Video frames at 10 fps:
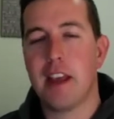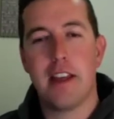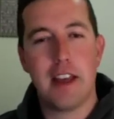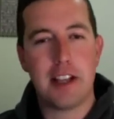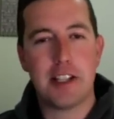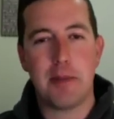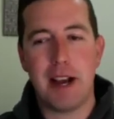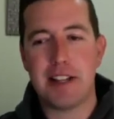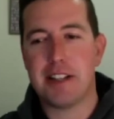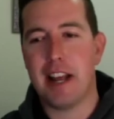Thank you so
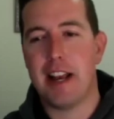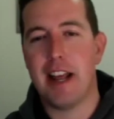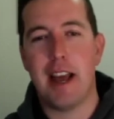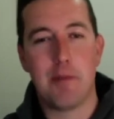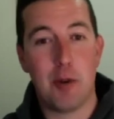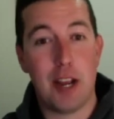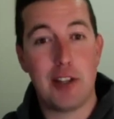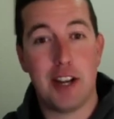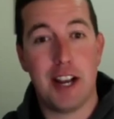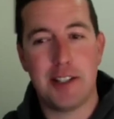much, and we'll catch
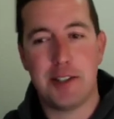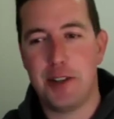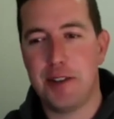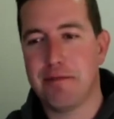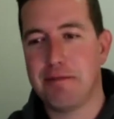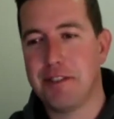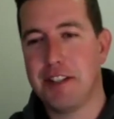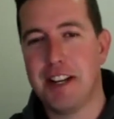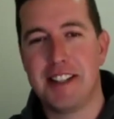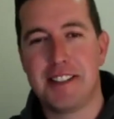you guys soon.
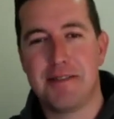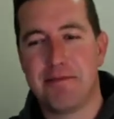Cheers.